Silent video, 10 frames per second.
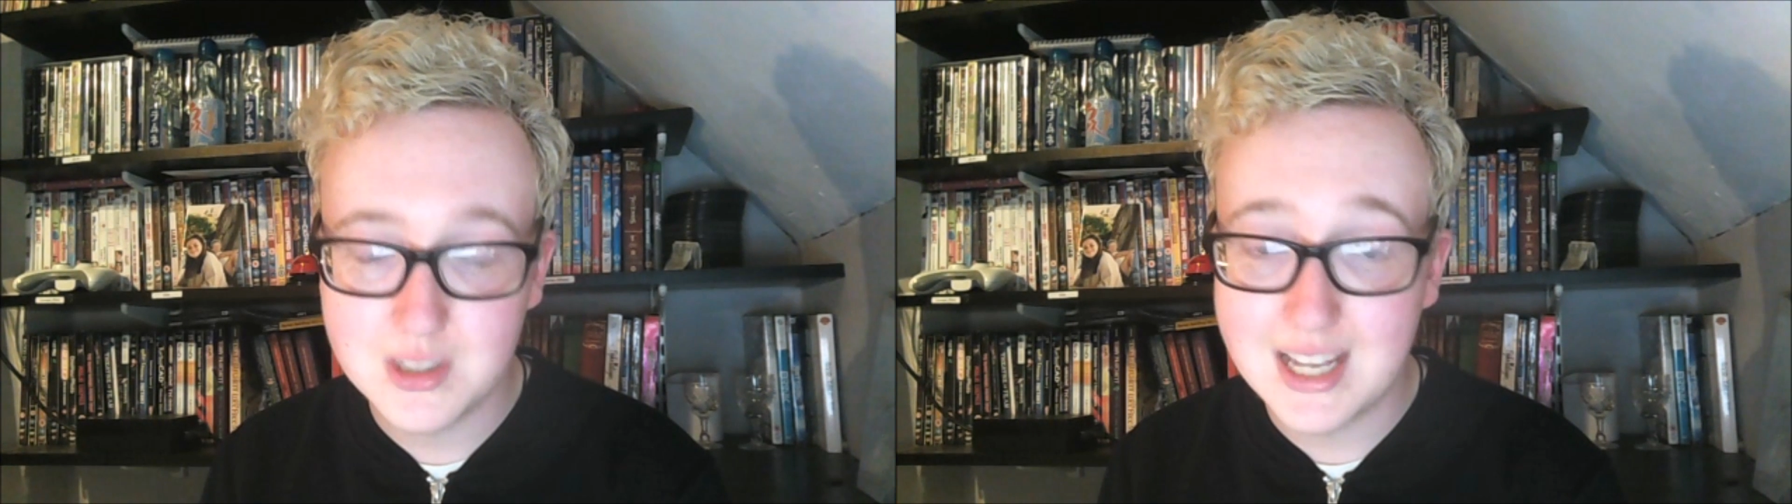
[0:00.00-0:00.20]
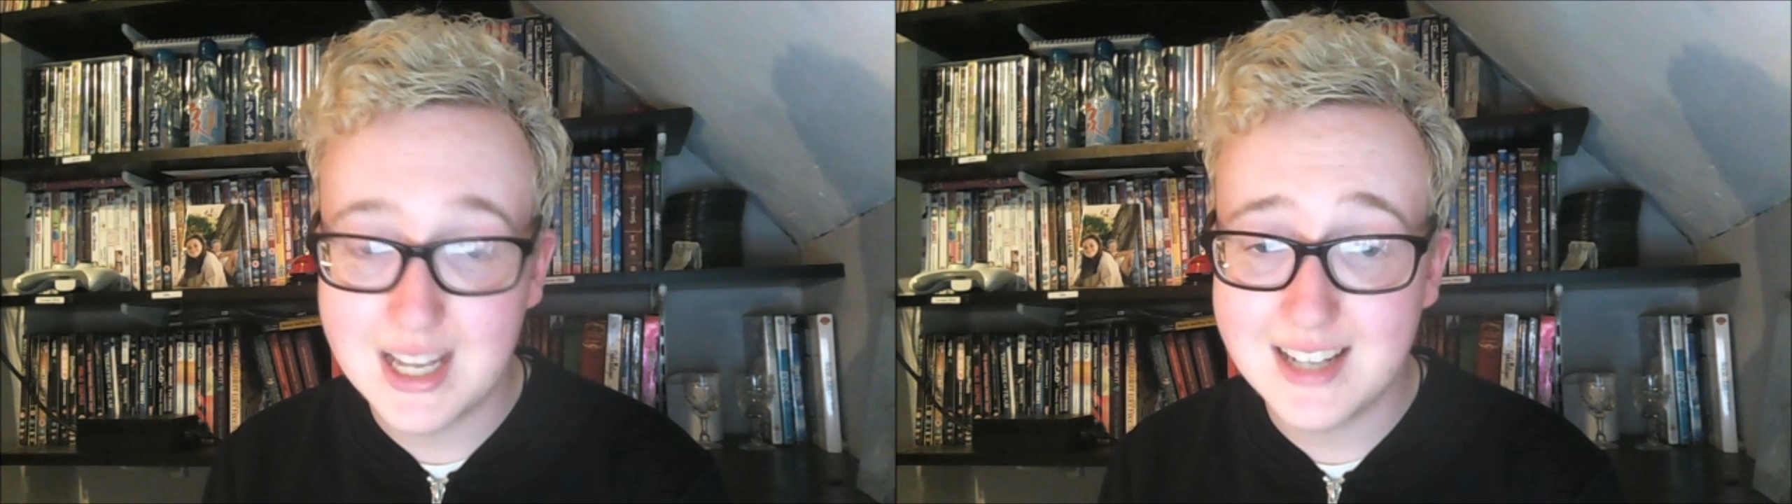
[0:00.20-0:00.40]

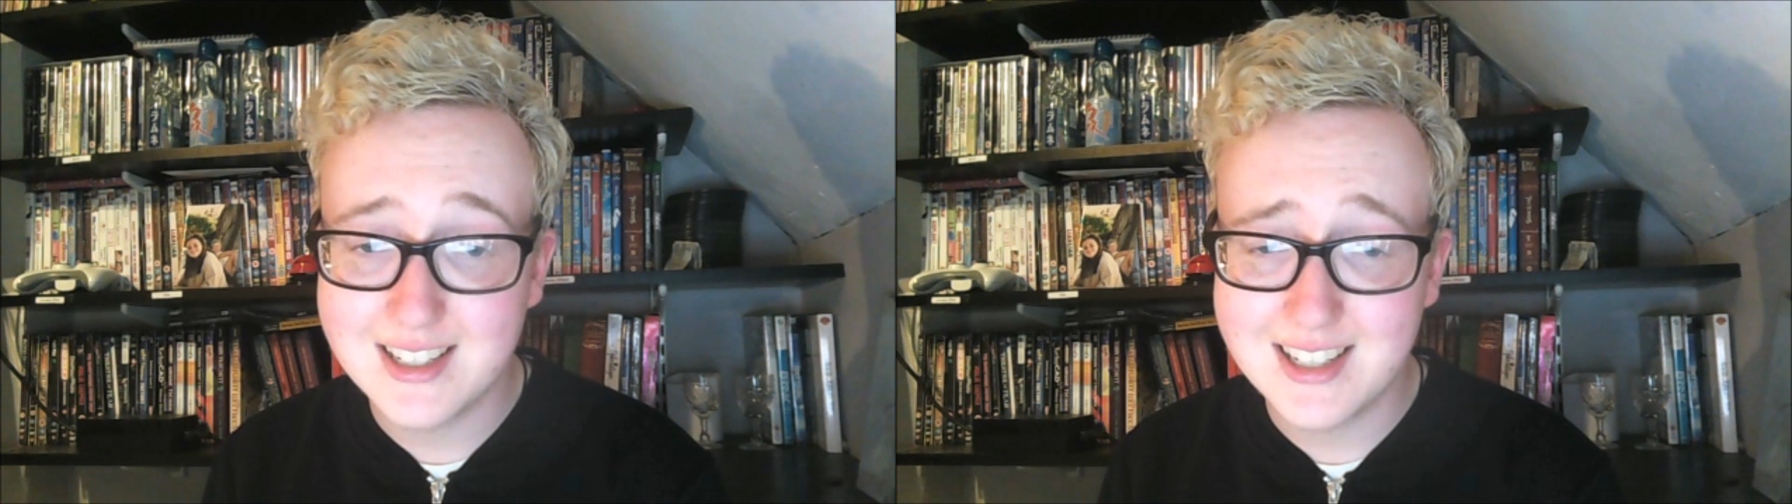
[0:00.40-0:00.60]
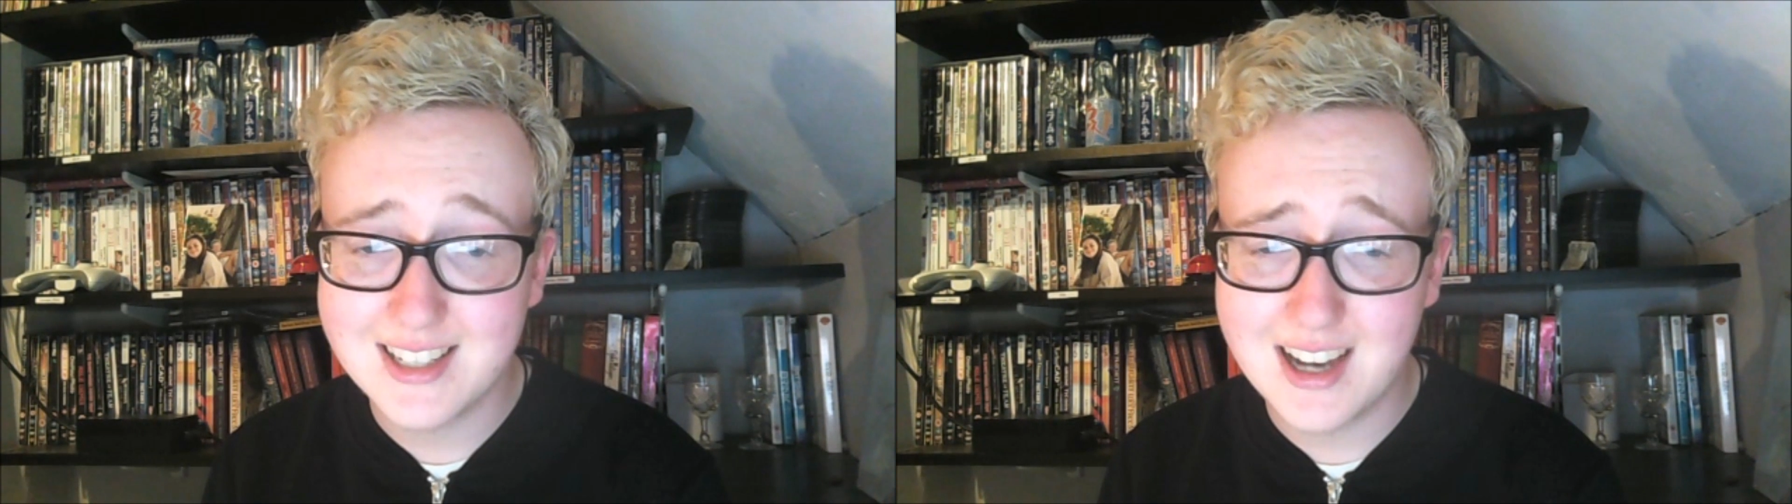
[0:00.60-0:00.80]
standard.
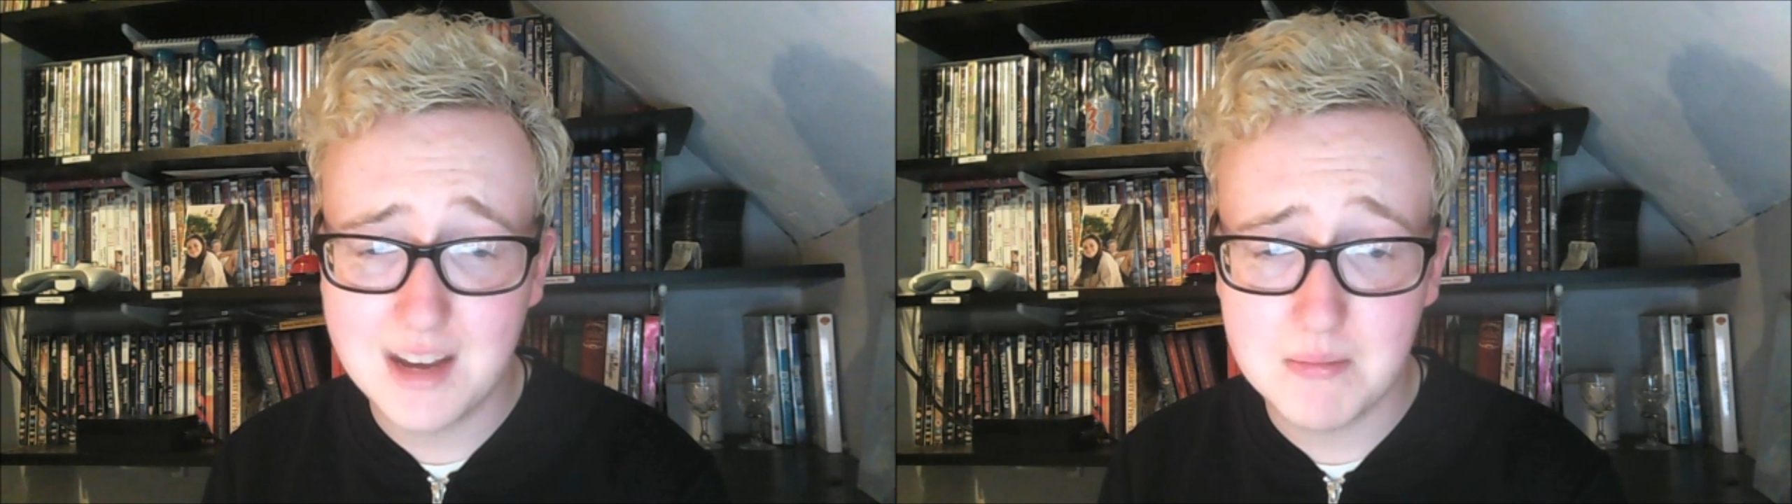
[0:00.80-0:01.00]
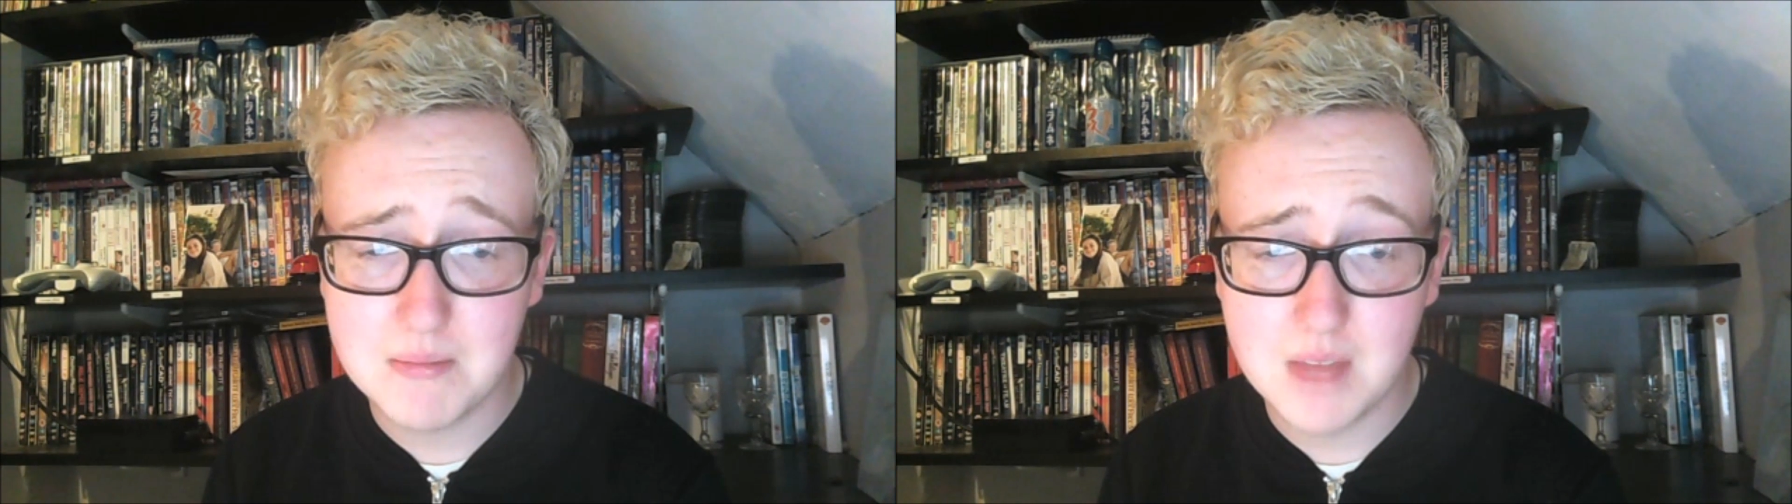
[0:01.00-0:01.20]

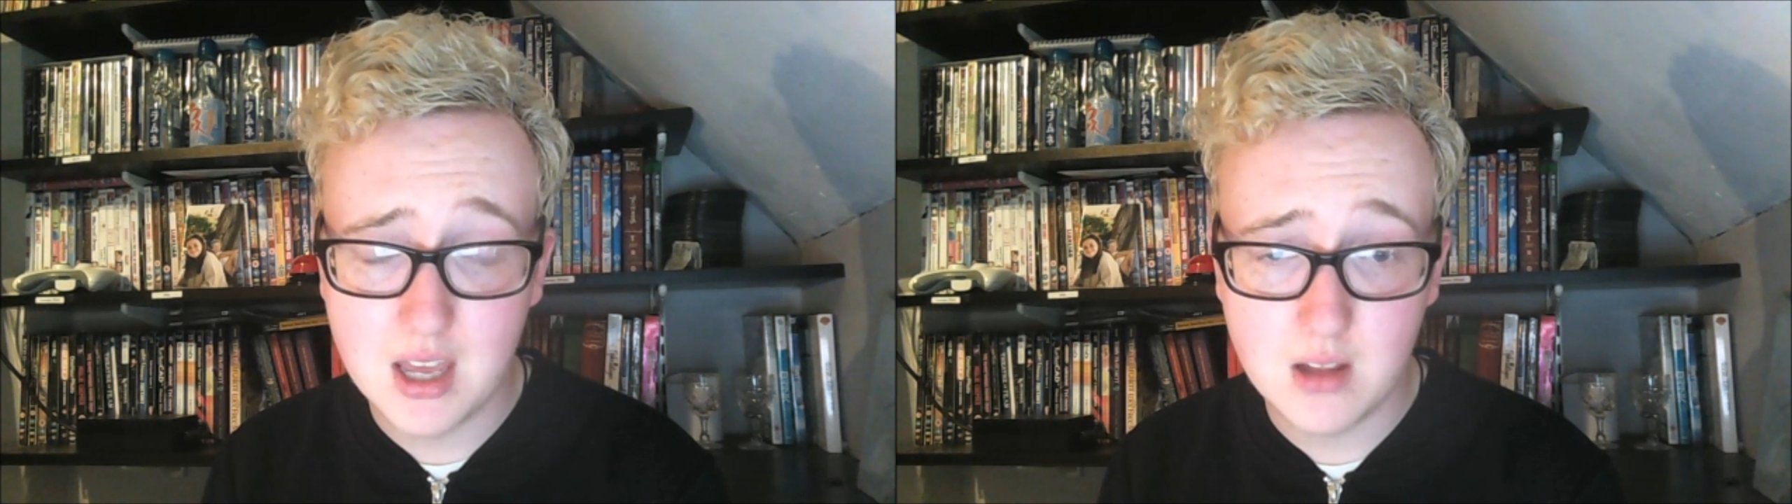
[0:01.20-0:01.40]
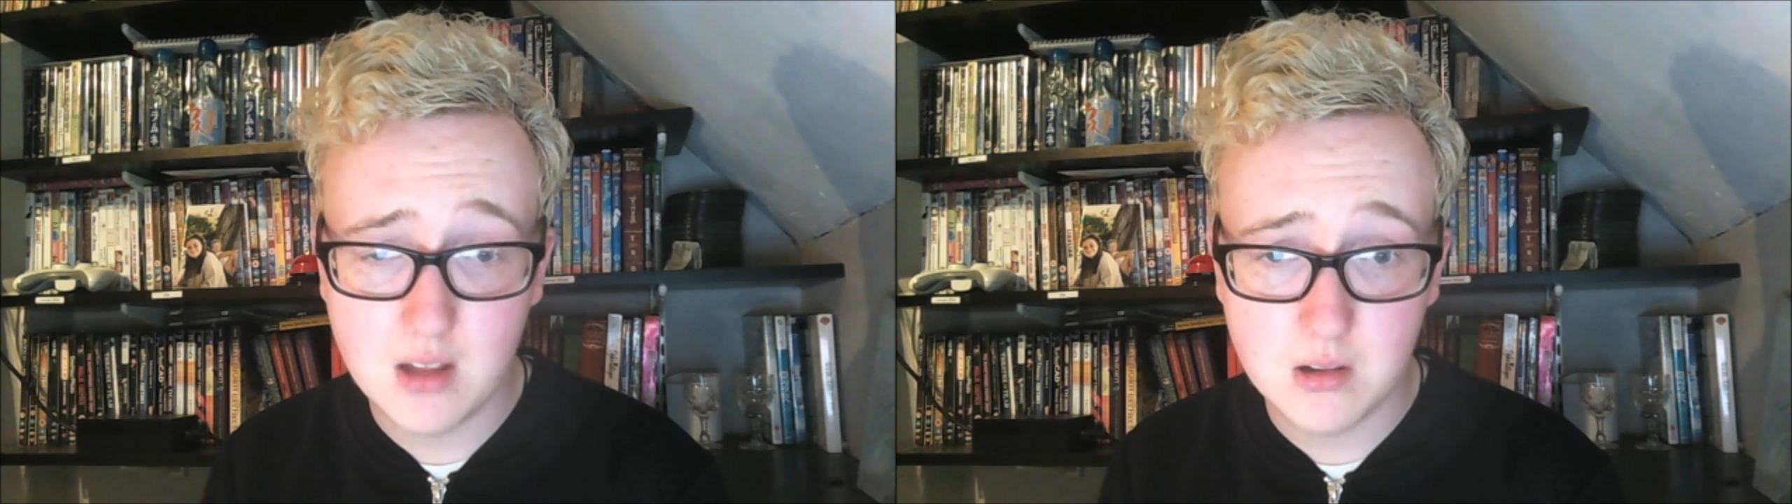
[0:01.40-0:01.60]
I'm
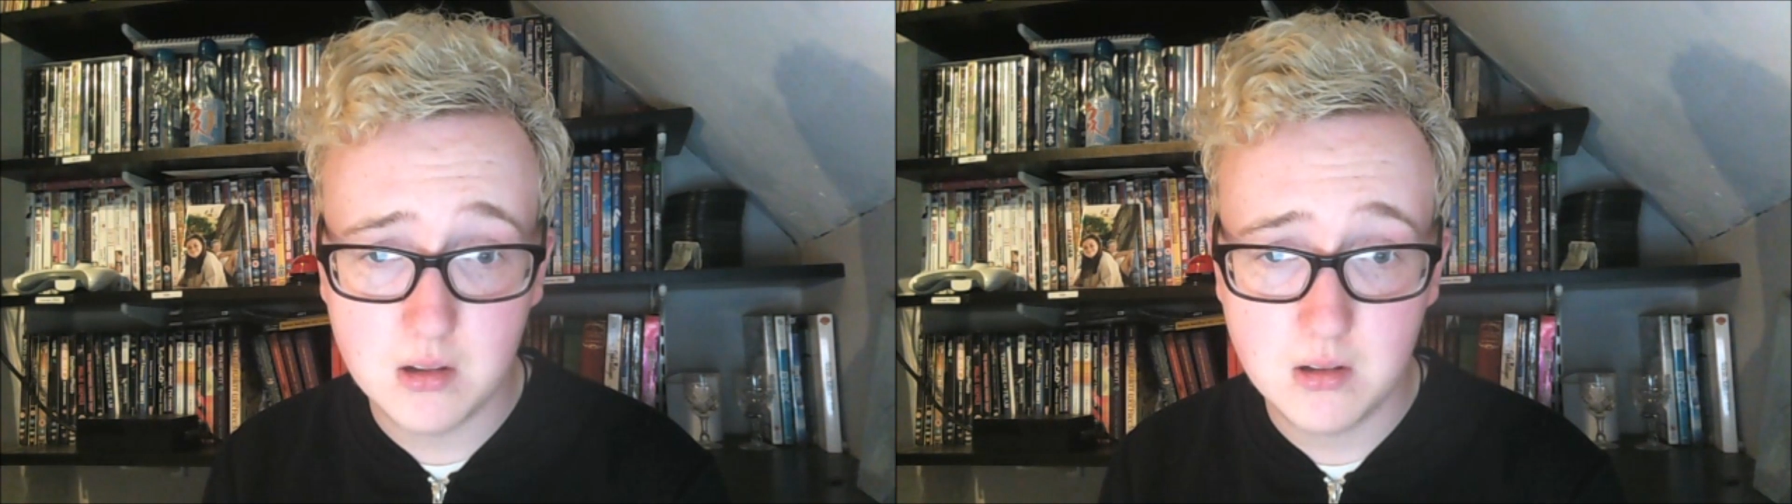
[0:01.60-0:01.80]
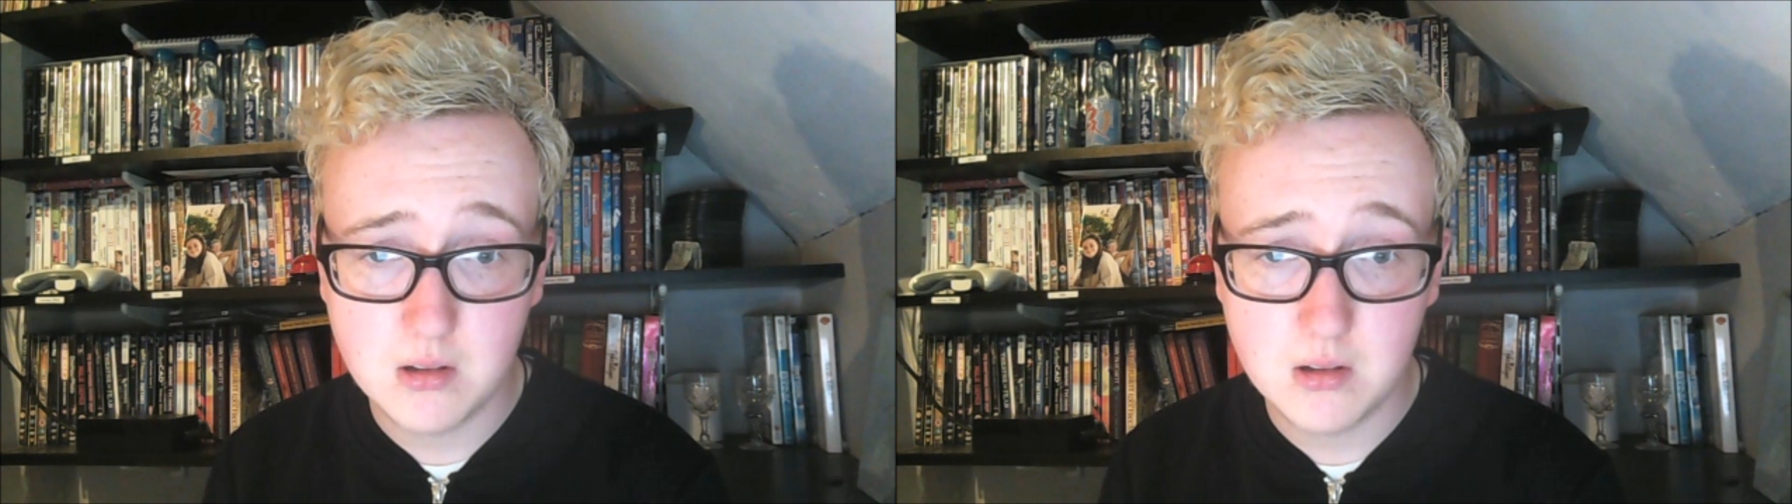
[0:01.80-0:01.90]
ill.